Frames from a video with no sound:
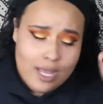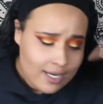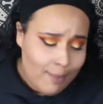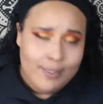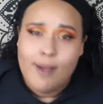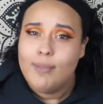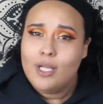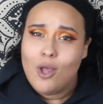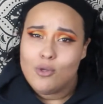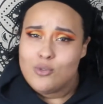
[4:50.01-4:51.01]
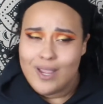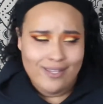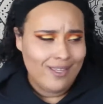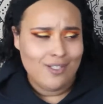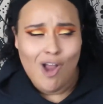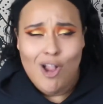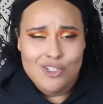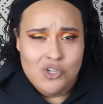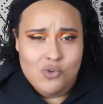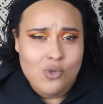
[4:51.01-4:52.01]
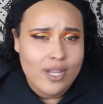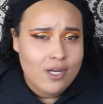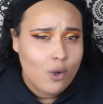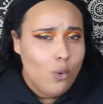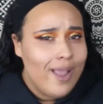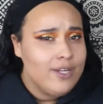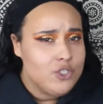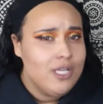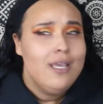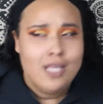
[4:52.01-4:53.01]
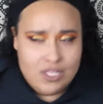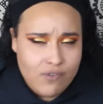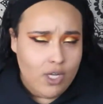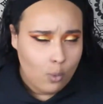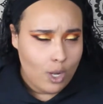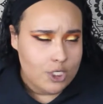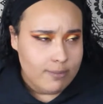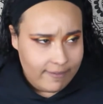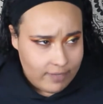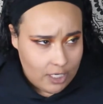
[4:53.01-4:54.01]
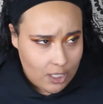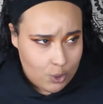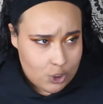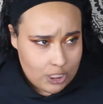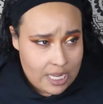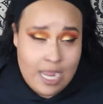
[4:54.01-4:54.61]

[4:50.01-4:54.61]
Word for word: comment down below so I can like talk to you, so I can know who actually is fucking watching my videos.